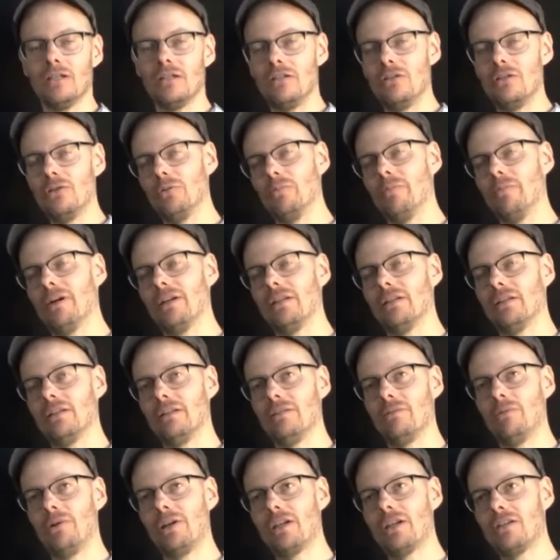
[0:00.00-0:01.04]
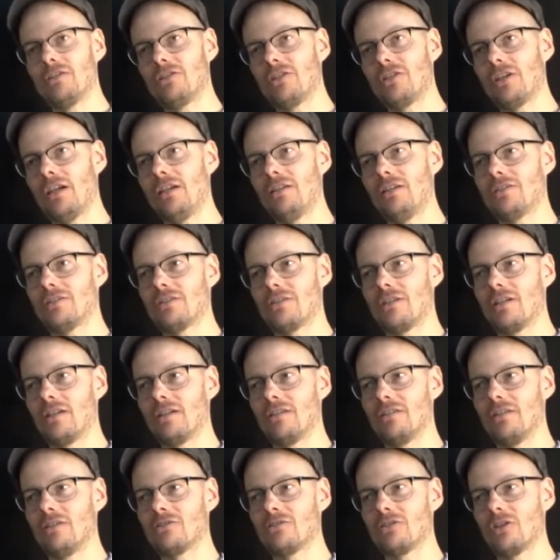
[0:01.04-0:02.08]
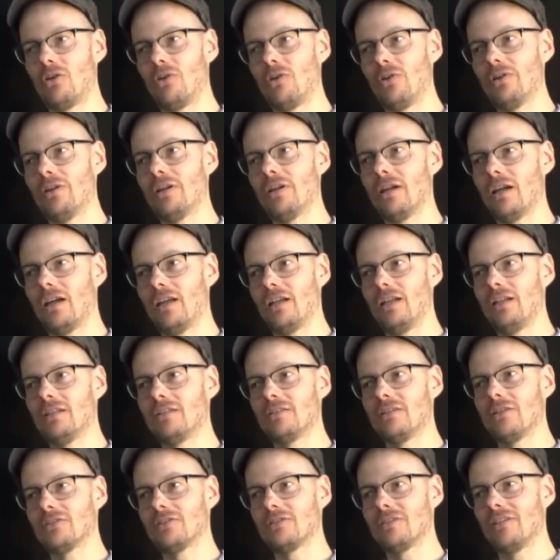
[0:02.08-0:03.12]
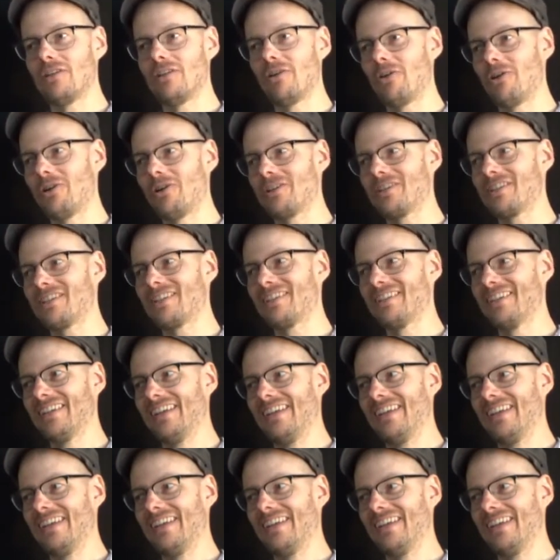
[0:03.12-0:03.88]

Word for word: you, but we can change the, the song and it doesn't hurt.